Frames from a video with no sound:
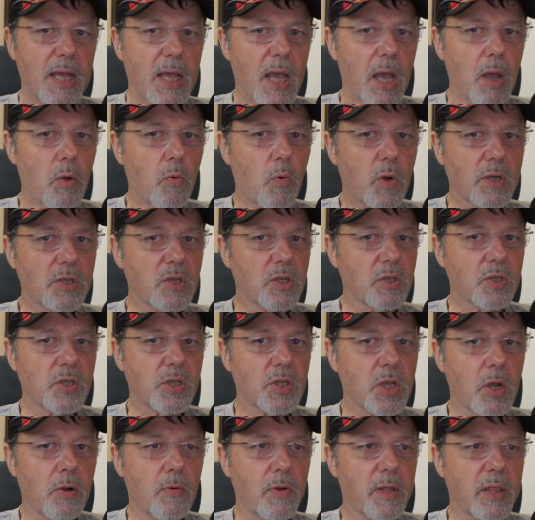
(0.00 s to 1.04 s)
It wasn't
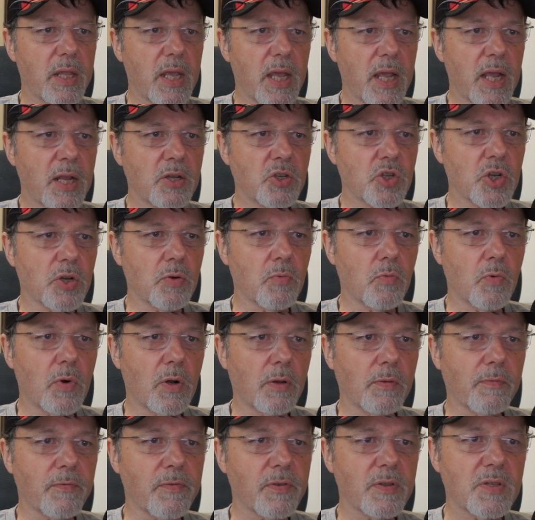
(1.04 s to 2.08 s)
so in the ancient
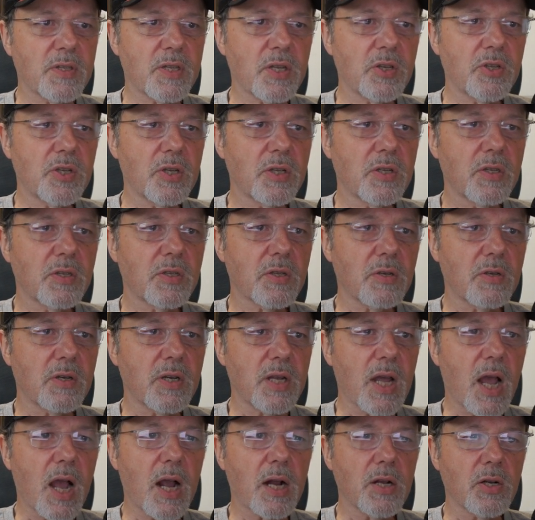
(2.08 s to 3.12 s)
world. Physicians or
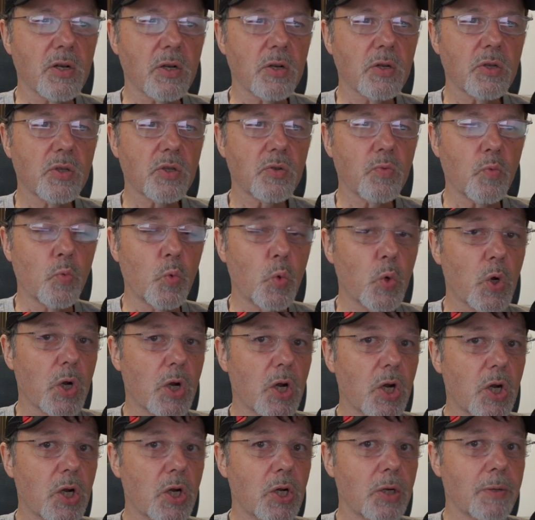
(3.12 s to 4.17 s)
doctors
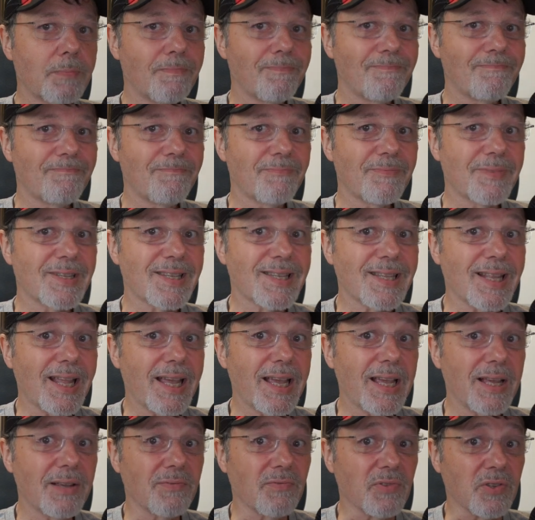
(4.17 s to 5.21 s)
were
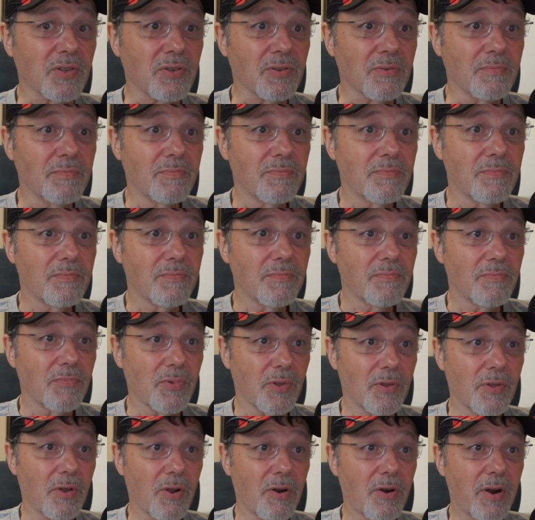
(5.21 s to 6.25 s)
slaves.
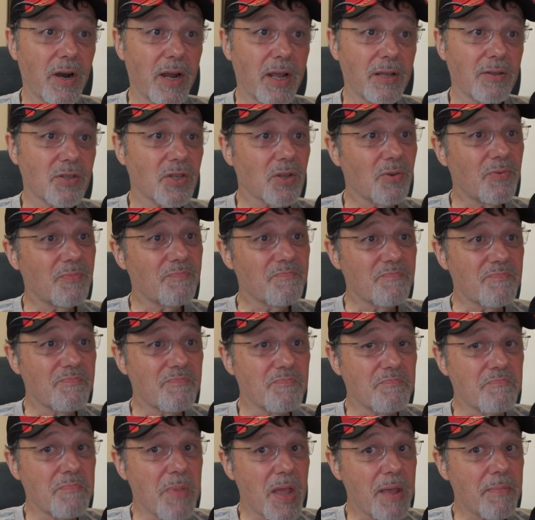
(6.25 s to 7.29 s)
All right, so
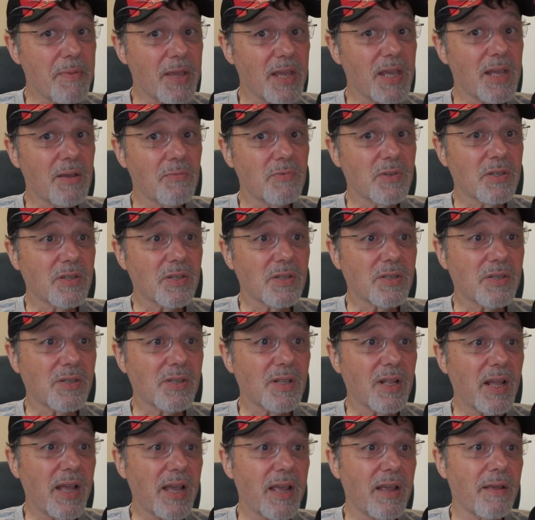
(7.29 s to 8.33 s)
maybe he was a
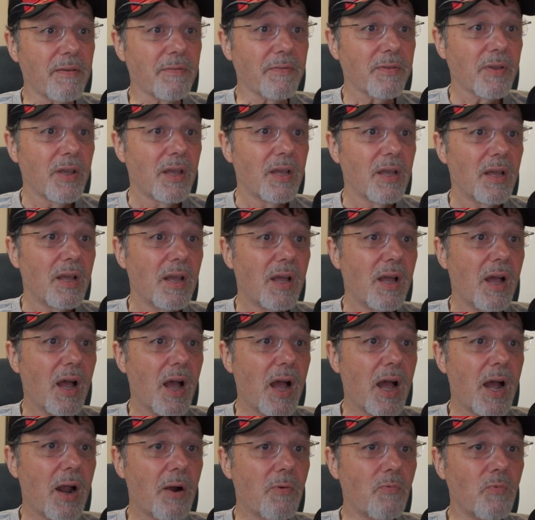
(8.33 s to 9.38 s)
slave.
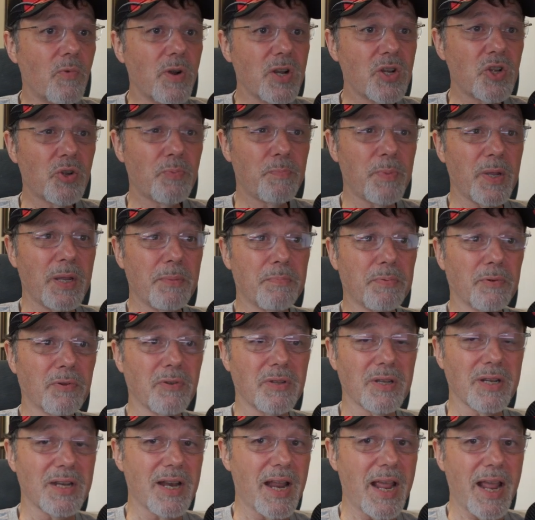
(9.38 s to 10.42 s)
Rich people
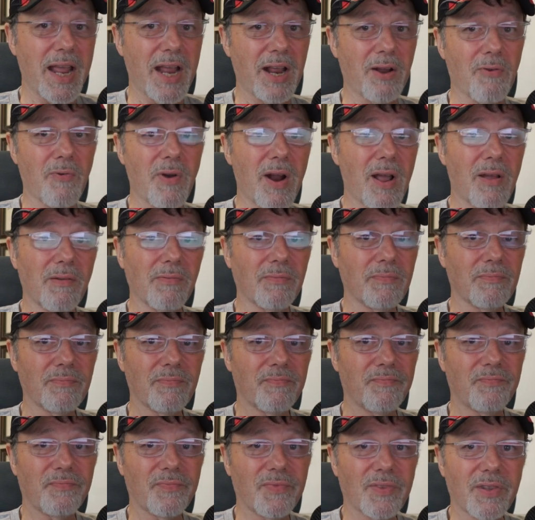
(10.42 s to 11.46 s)
didn't hang around
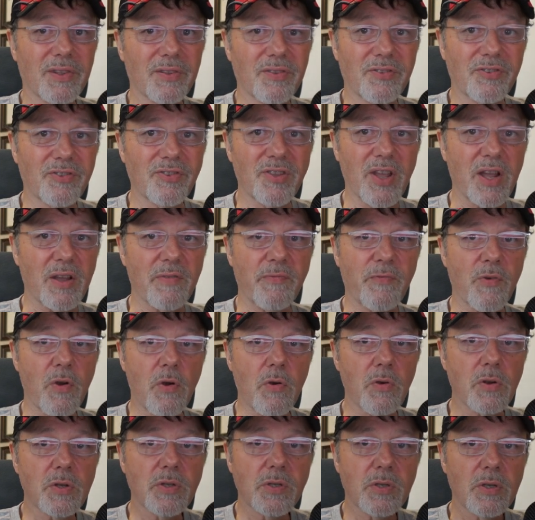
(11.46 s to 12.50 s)
sick
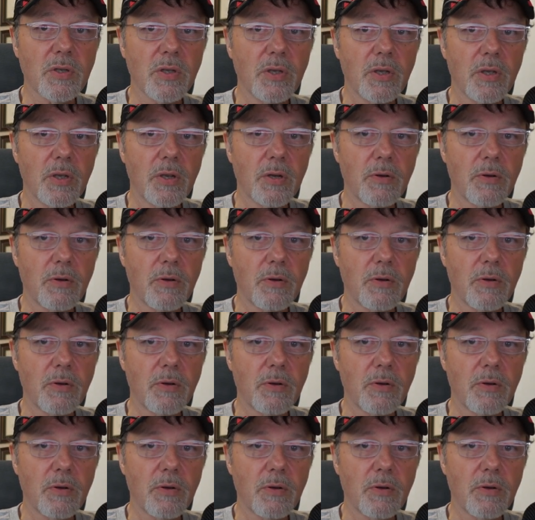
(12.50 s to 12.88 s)
folks.